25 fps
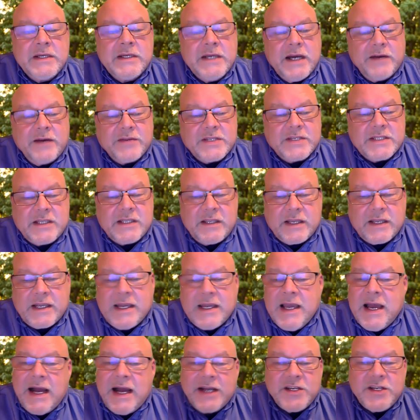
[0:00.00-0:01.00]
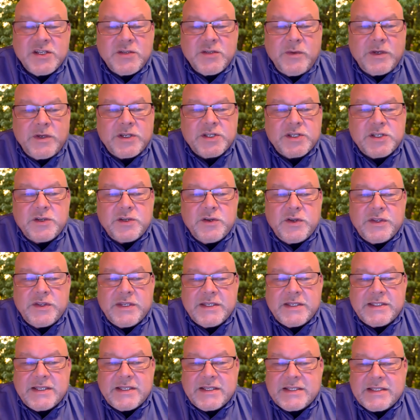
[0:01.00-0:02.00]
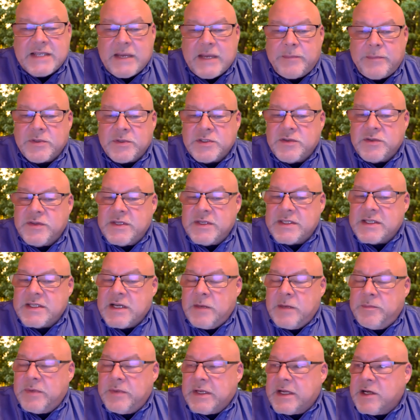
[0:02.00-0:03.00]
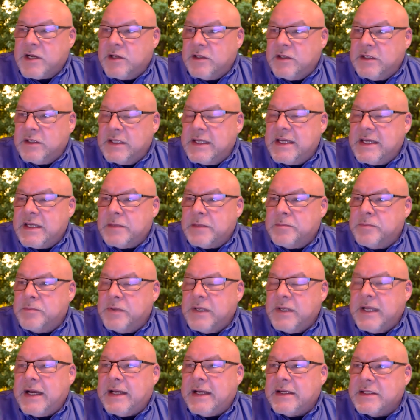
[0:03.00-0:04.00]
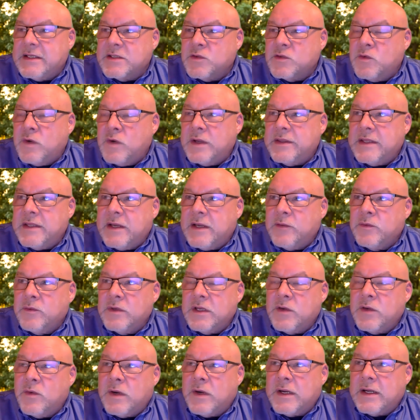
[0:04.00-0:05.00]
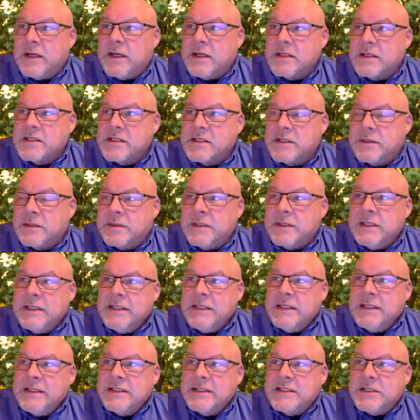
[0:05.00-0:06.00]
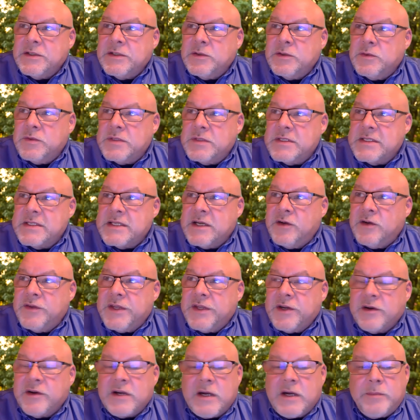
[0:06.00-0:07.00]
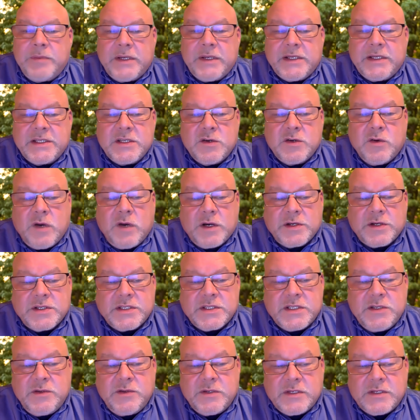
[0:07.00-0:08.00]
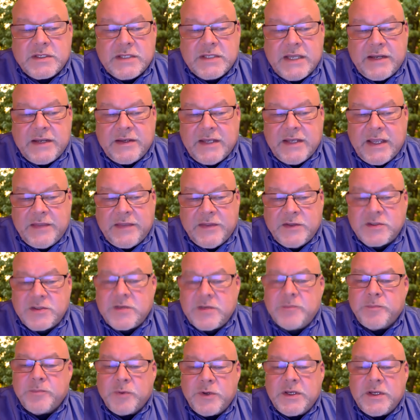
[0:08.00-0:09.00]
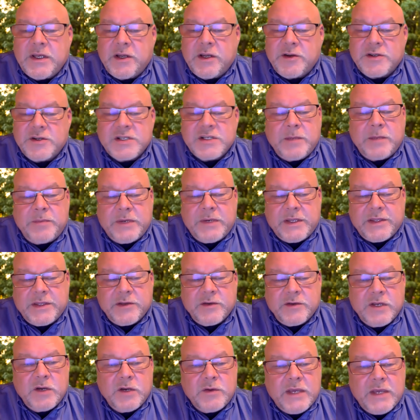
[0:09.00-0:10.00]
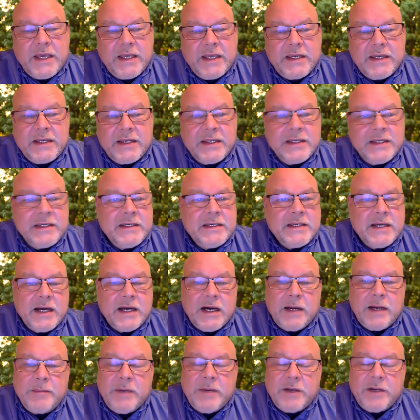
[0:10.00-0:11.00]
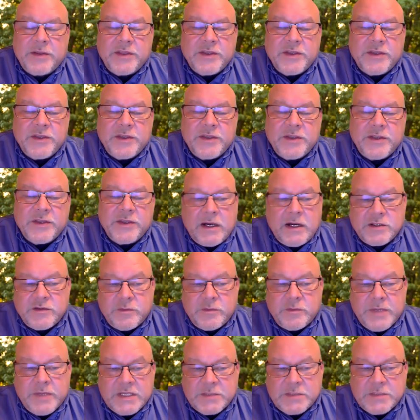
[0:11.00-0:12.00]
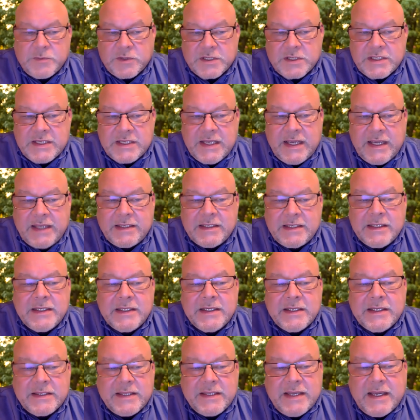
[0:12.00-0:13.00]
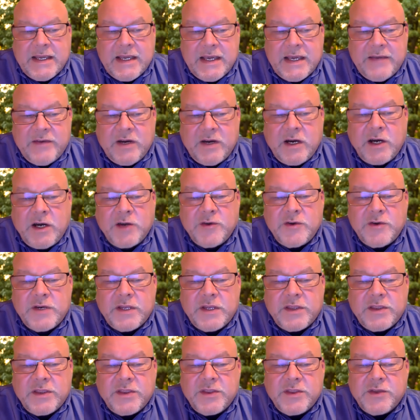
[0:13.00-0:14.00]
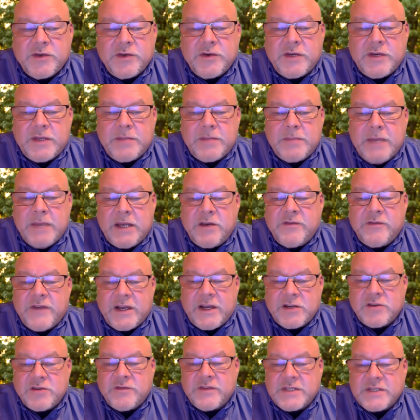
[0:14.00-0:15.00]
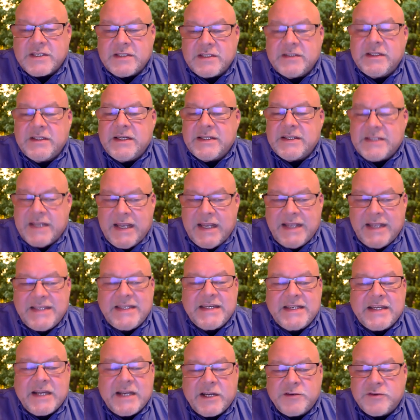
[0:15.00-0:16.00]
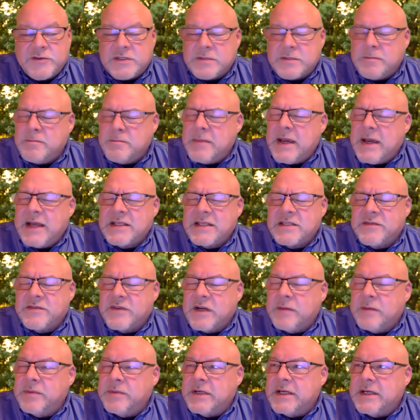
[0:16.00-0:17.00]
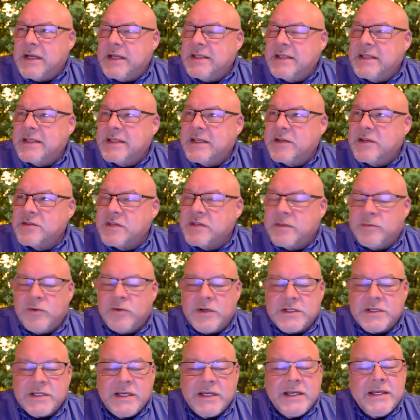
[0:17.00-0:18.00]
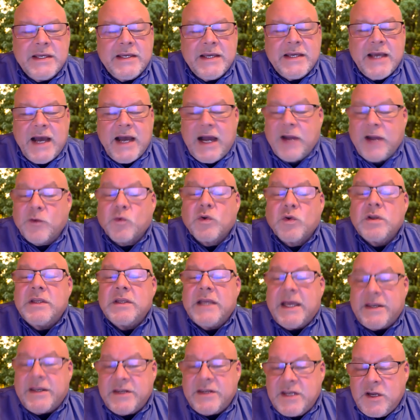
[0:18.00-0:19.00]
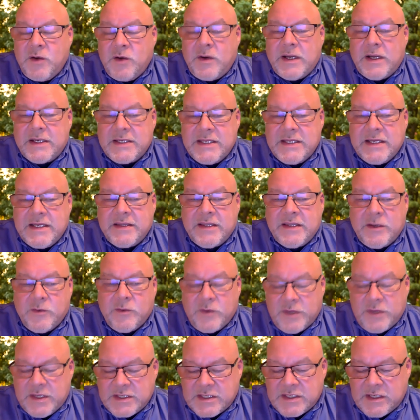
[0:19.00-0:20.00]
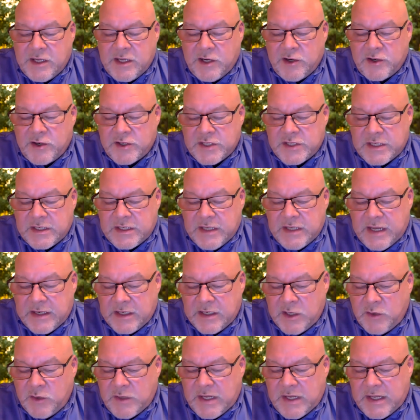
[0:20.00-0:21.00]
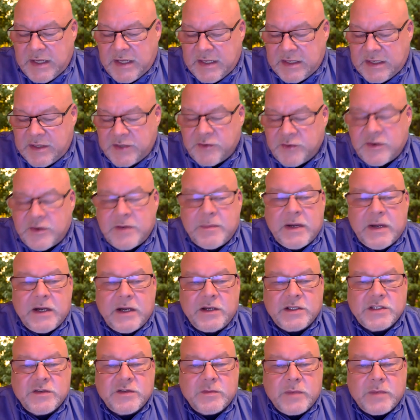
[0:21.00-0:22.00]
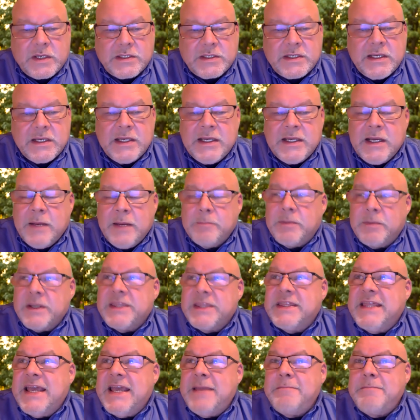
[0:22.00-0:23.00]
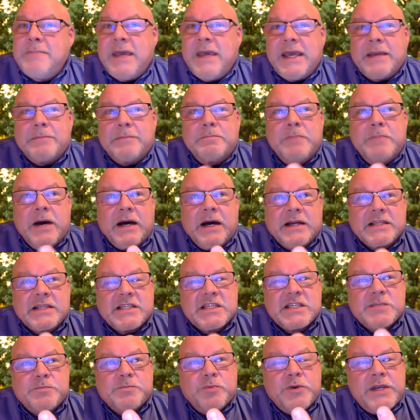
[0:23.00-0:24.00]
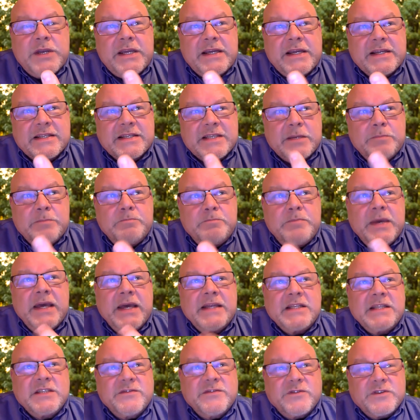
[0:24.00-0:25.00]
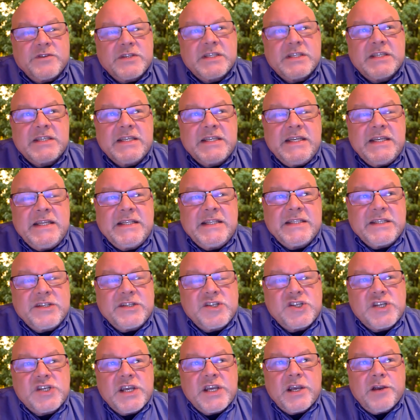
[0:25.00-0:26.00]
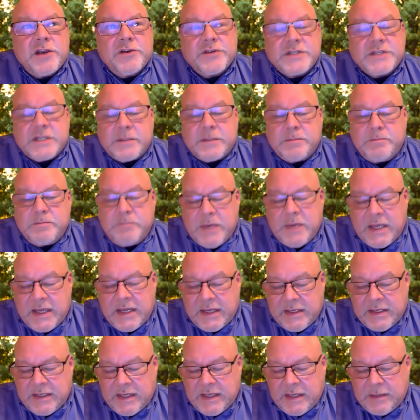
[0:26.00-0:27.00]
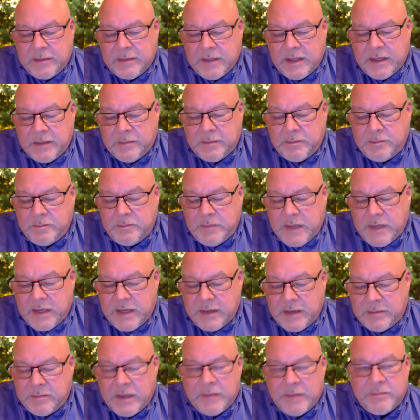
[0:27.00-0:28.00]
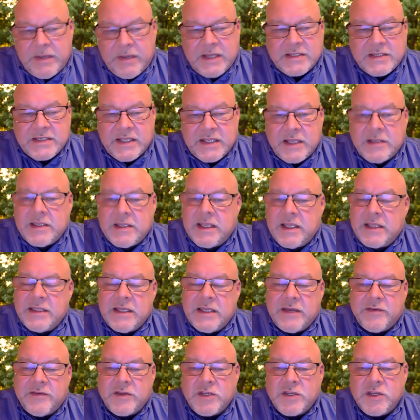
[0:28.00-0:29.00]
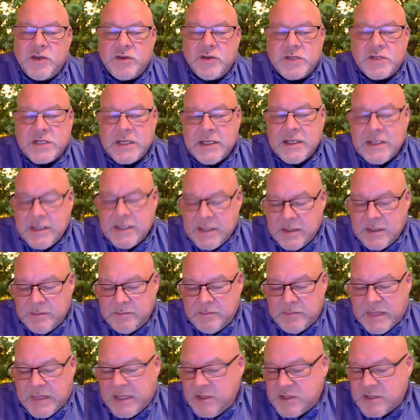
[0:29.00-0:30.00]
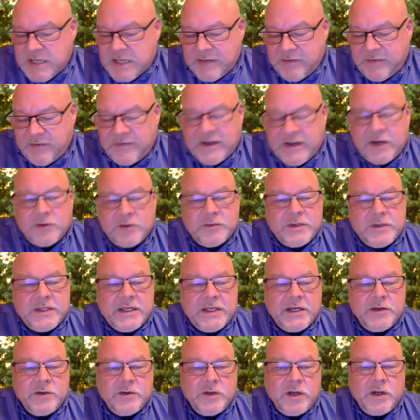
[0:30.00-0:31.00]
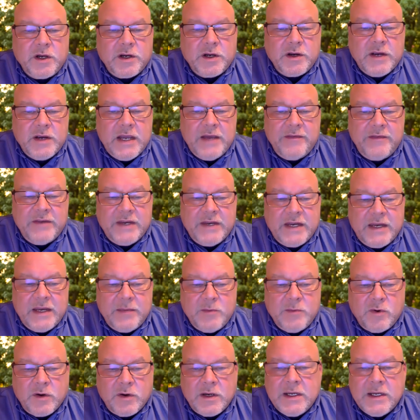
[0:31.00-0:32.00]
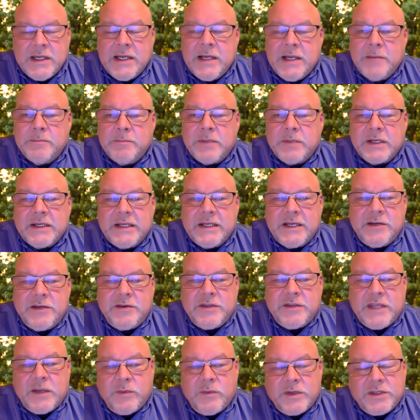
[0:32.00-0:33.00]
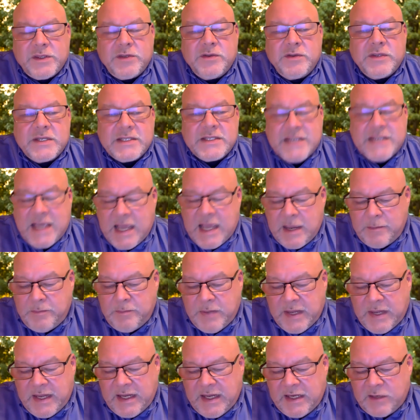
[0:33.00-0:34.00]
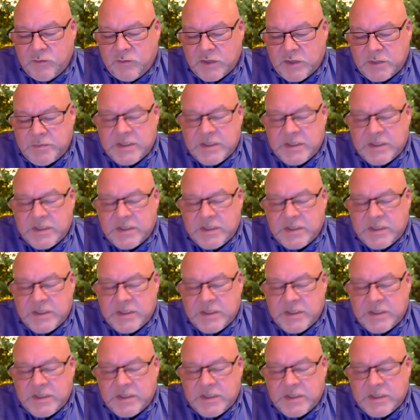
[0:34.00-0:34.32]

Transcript: of selling. I just want to show you this example. So this company called Leggett and Platt is one that really wanted us to to sell their company to our students. And, and there's a pretty large company. They're located uh, about 30 miles from Pittsburg State. They have 130 manufacturing facilities in 18 countries, a massive company, 19,000 employees. I really had no idea they were this large and, and located 30 miles from us. But they make uh, springs and beds for seats and chairs and, and, and, and, and, and beds. And they, they, they have a huge they used to have a foundry they no longer have it anymore but literally they went through this campaign with